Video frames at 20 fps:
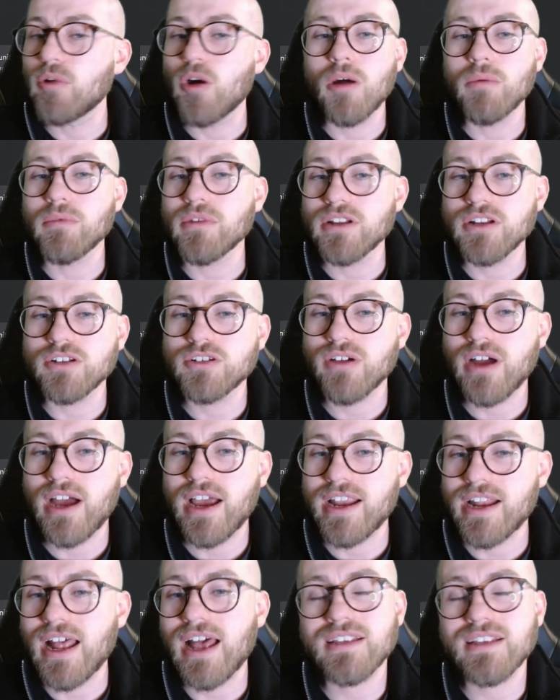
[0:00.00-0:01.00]
I'm going to try
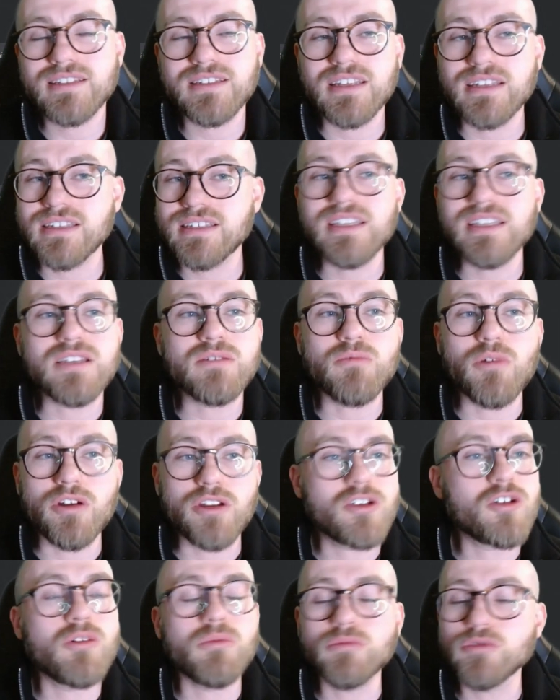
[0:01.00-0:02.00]
and ask and see what
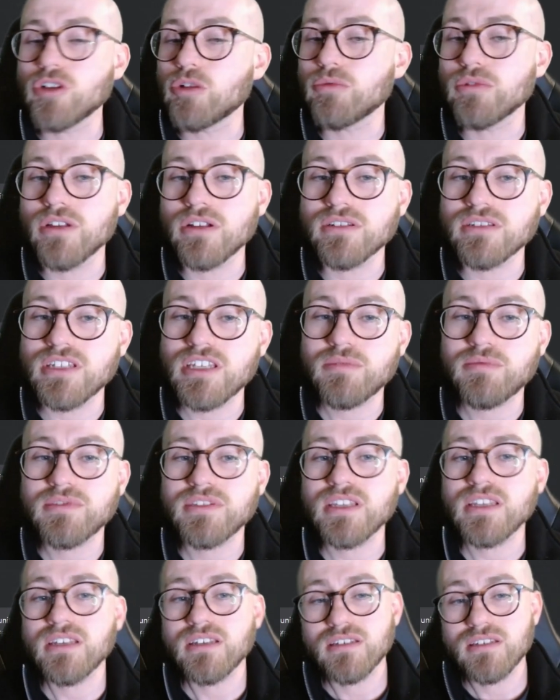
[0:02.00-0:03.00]
it comes up with on
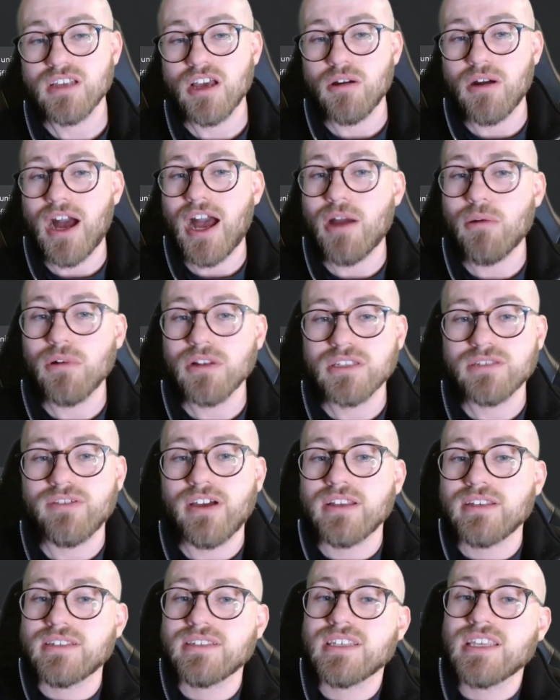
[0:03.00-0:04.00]
DeepSeek. So I want to
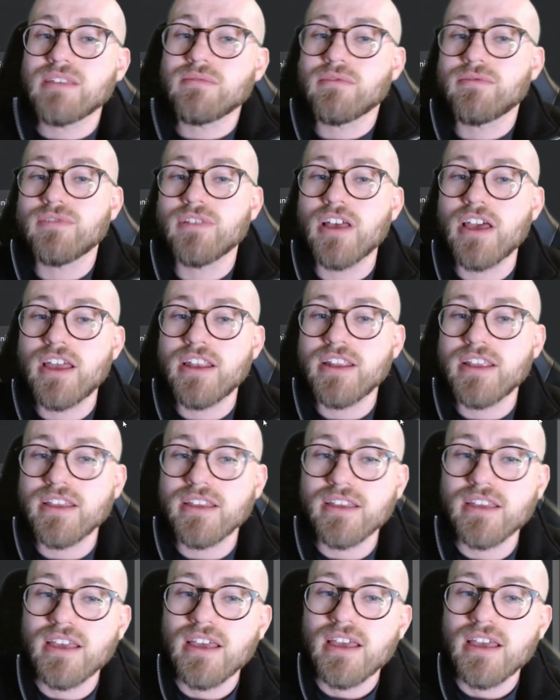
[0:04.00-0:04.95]
write a scheme of learning